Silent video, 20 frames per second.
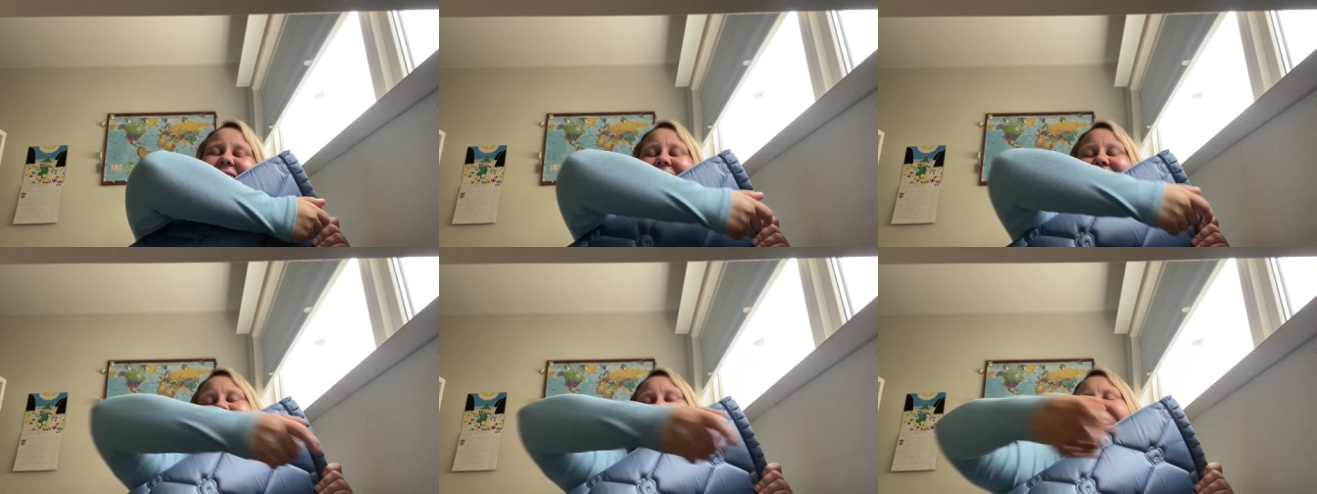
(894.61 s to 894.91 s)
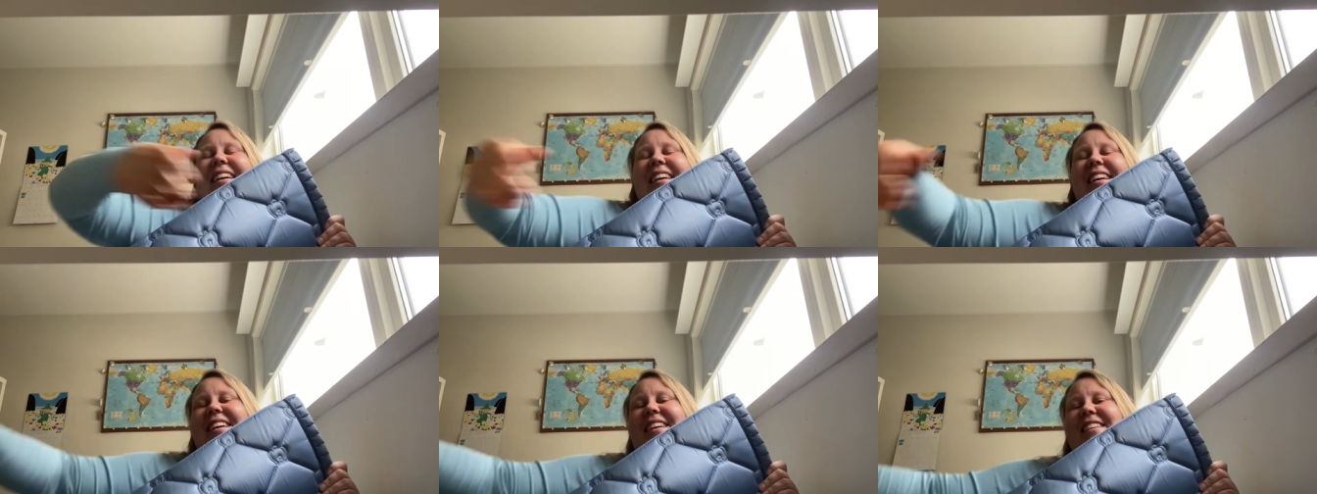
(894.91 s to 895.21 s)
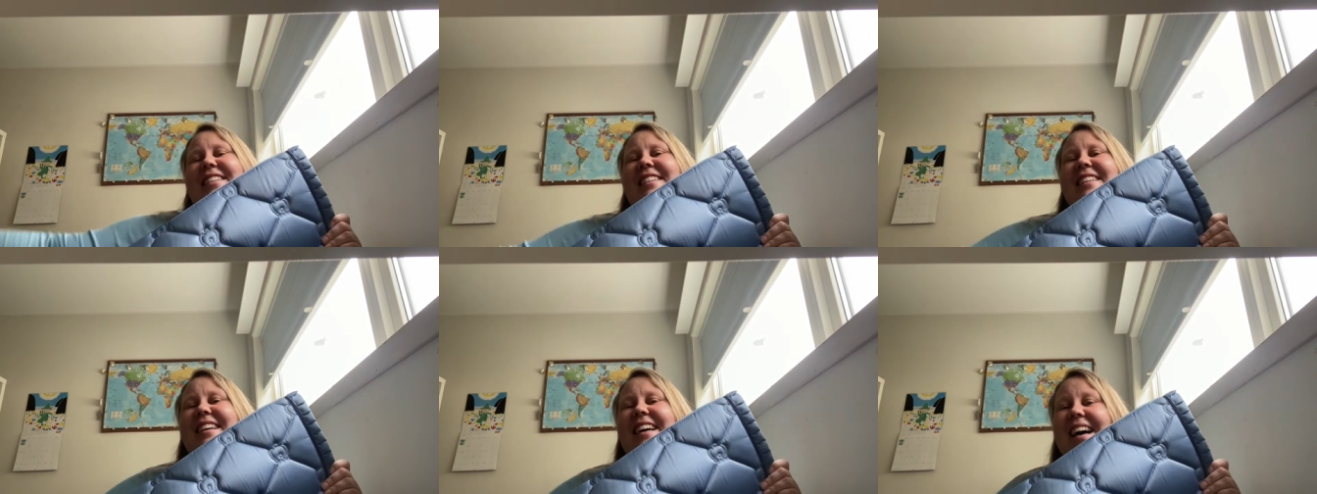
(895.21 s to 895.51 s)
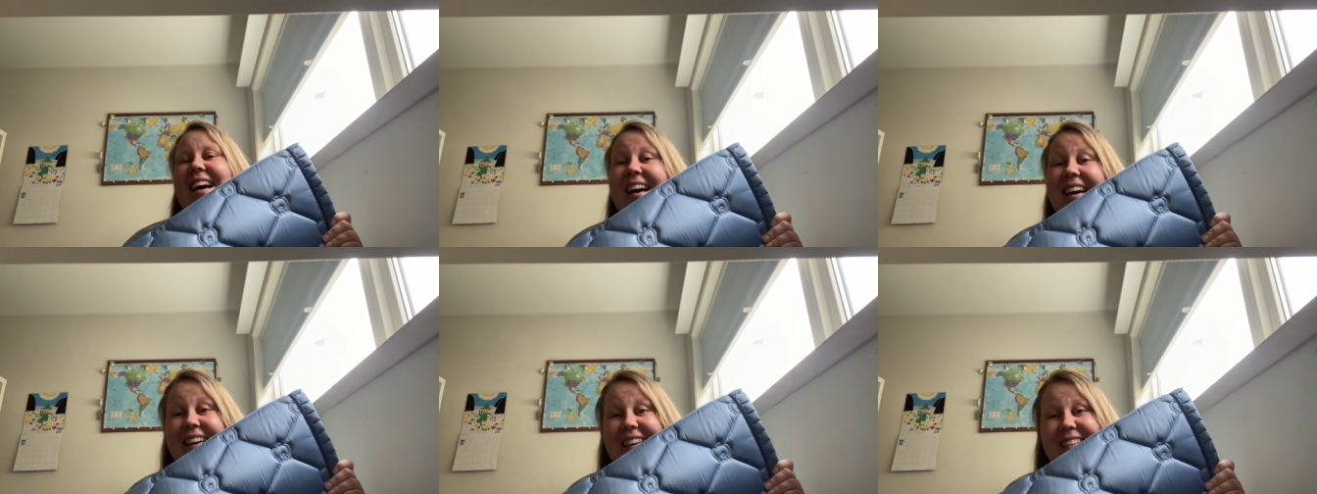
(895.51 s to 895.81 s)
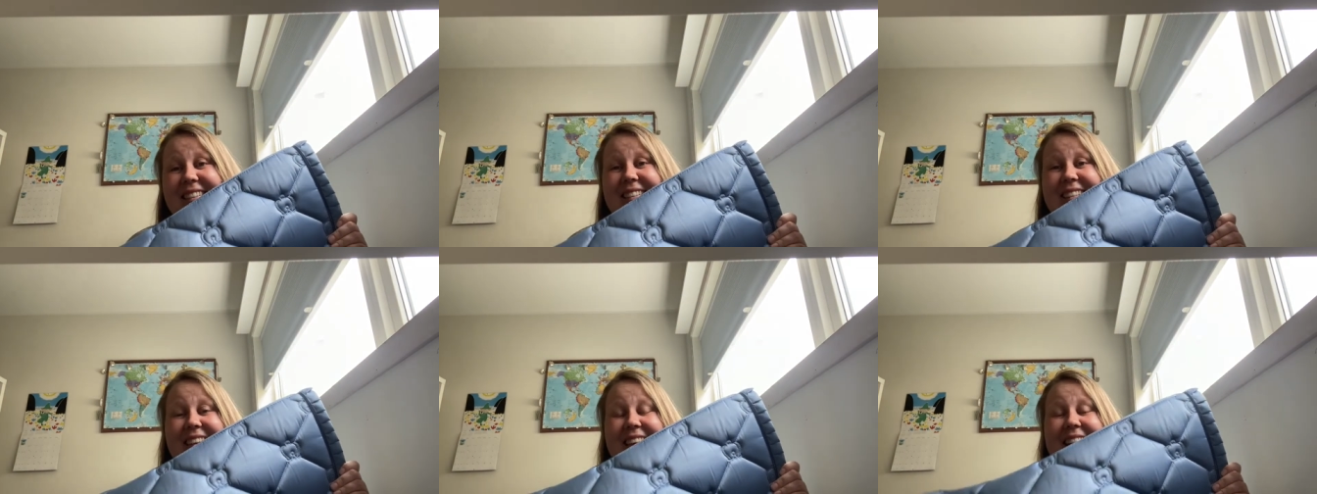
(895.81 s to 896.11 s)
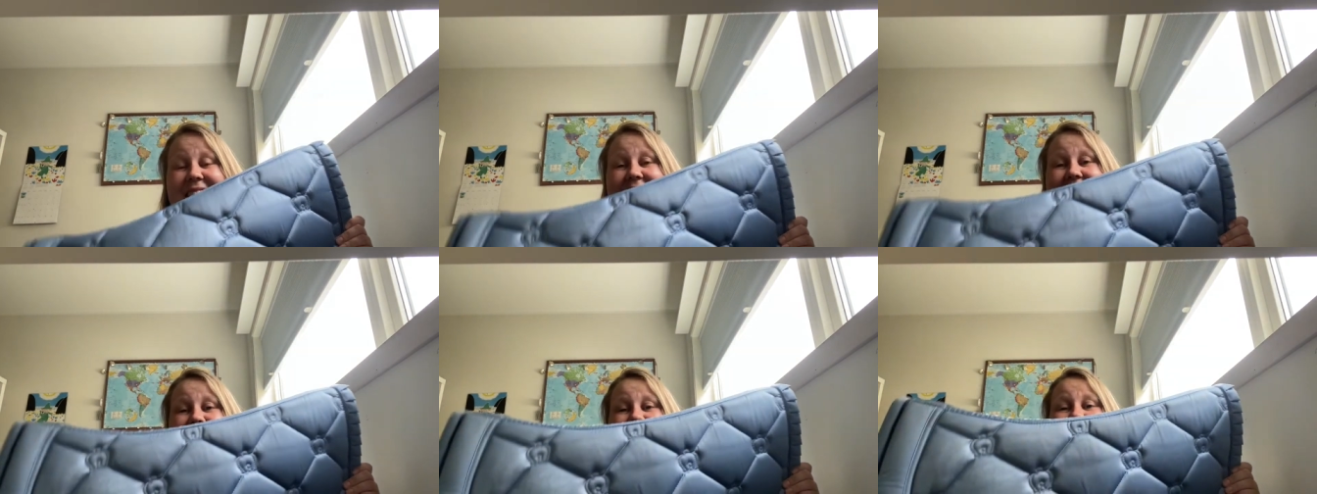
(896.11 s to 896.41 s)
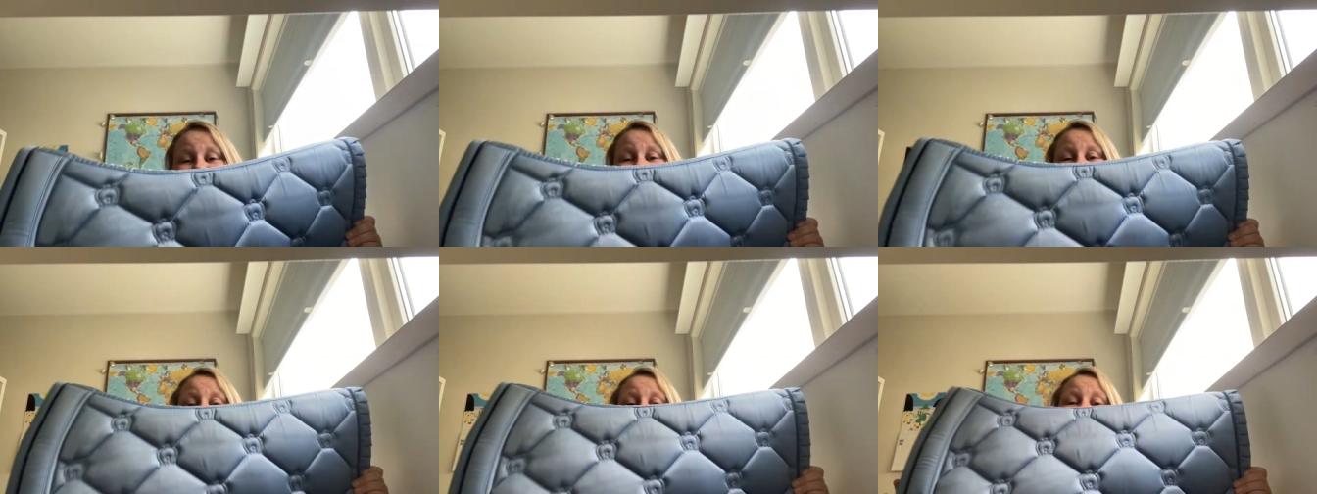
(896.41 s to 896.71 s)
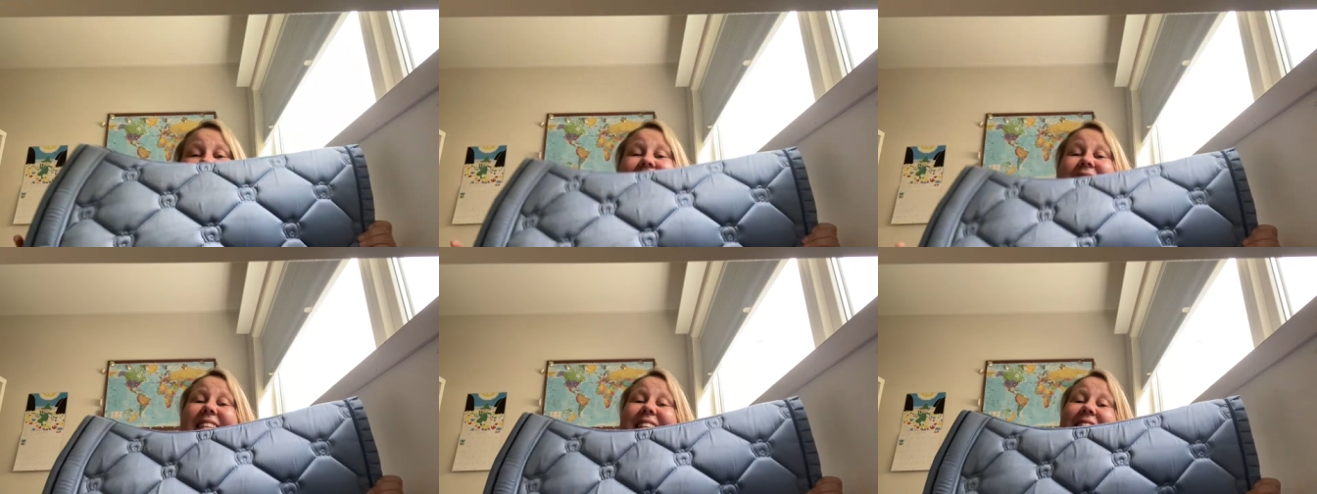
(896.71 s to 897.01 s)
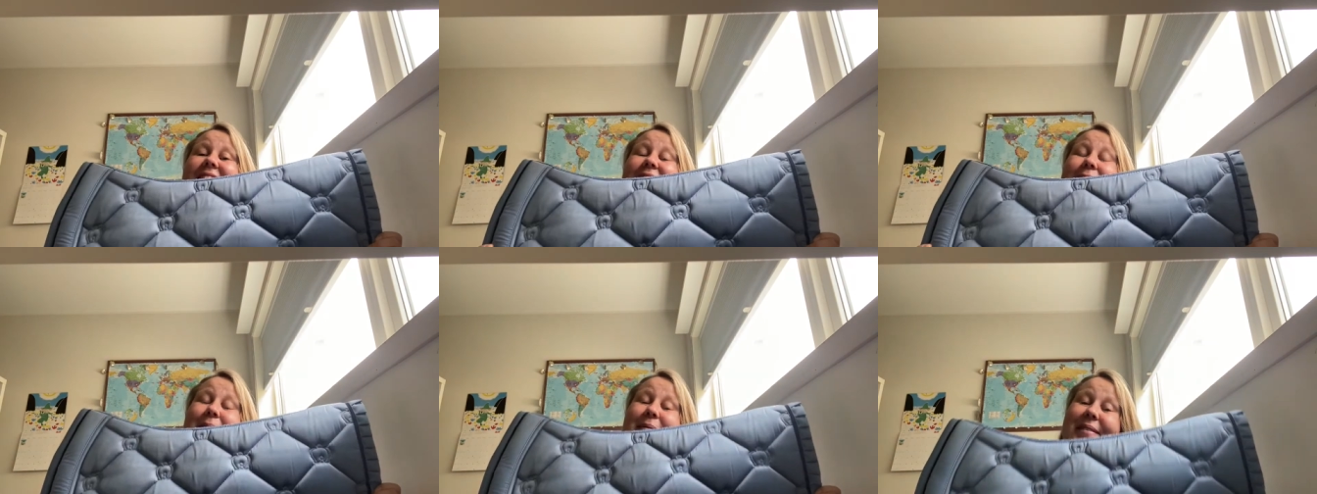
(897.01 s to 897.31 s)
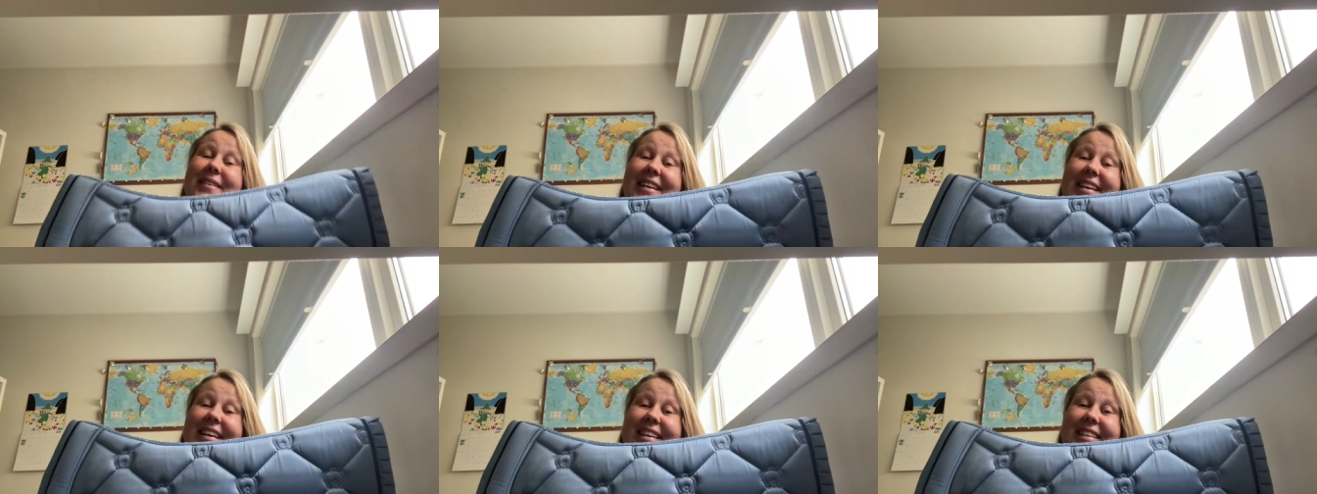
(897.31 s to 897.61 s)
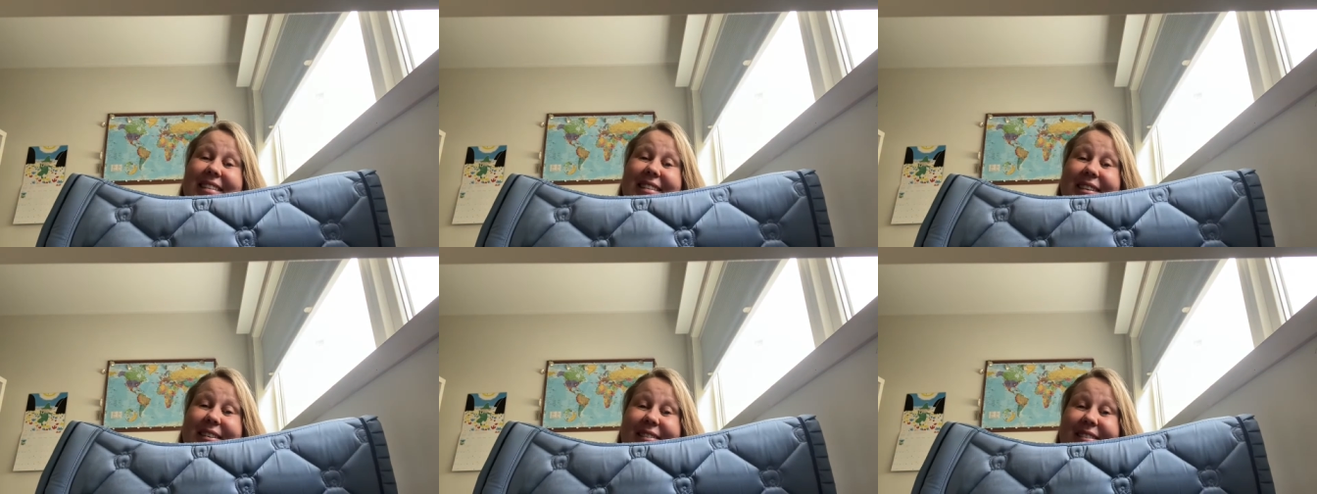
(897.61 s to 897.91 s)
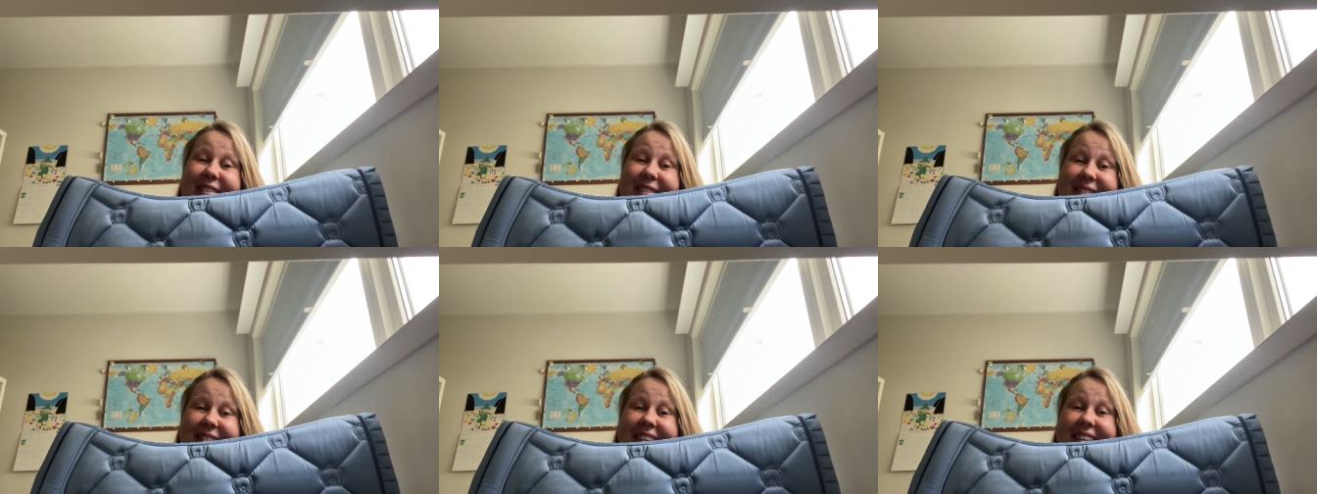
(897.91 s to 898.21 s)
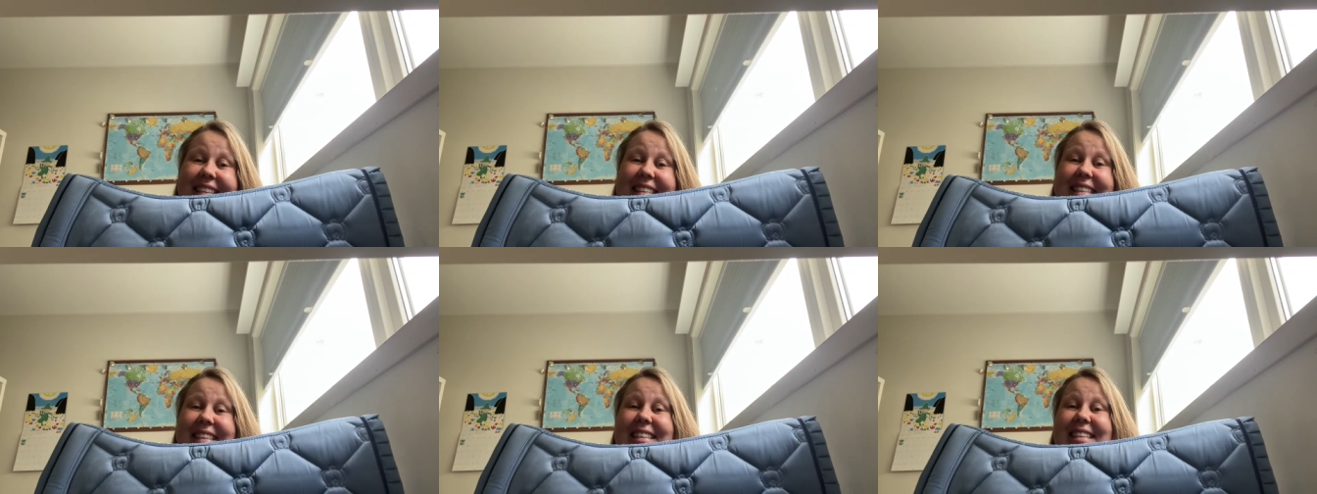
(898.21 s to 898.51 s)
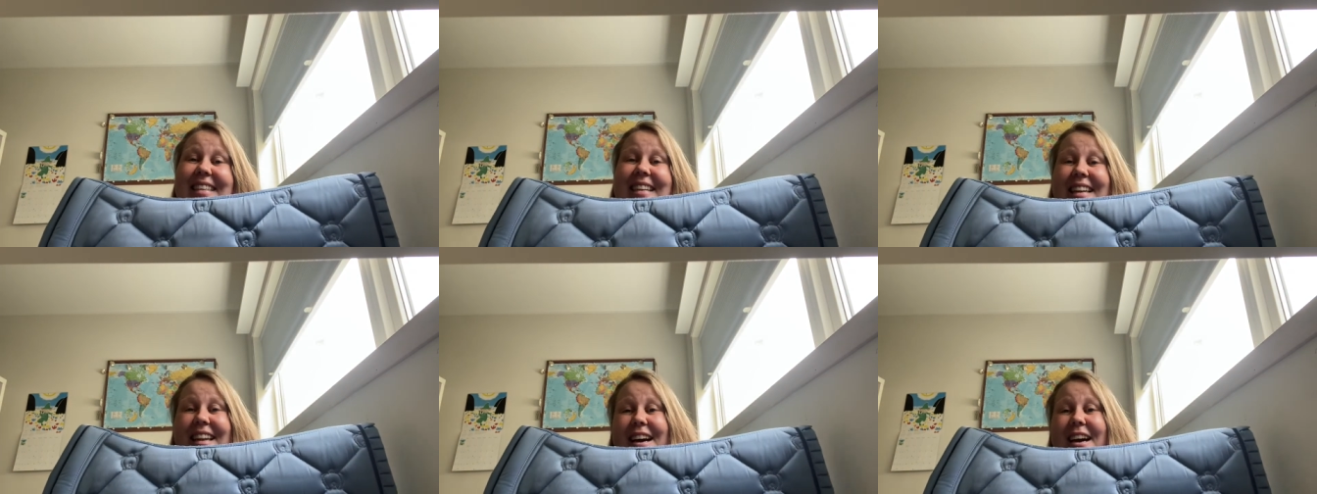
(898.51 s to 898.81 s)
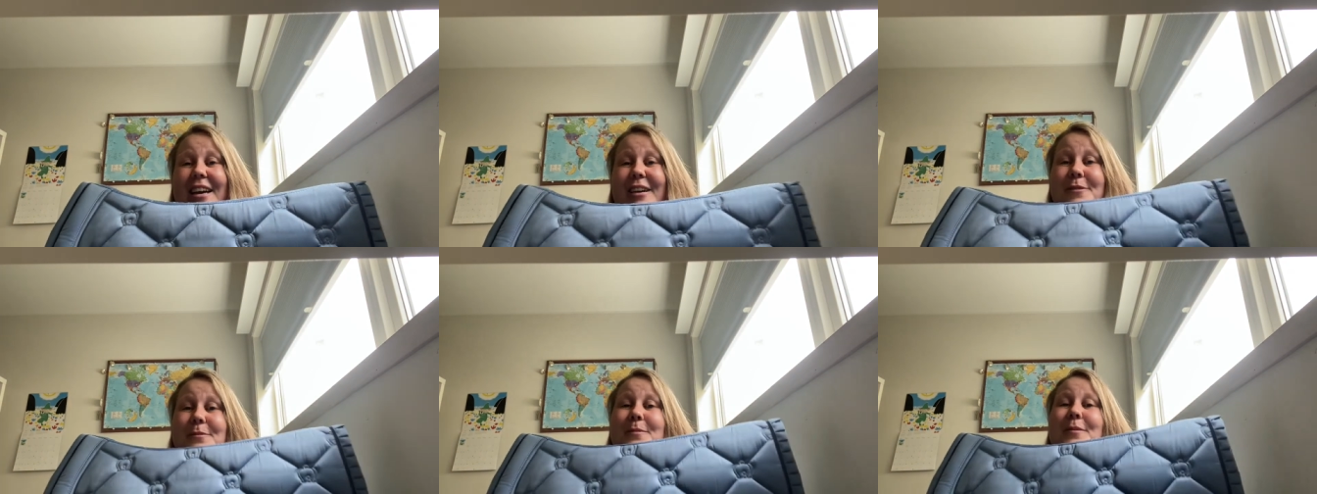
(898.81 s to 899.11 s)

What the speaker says: Because you guys, I got a Piers of Sweden light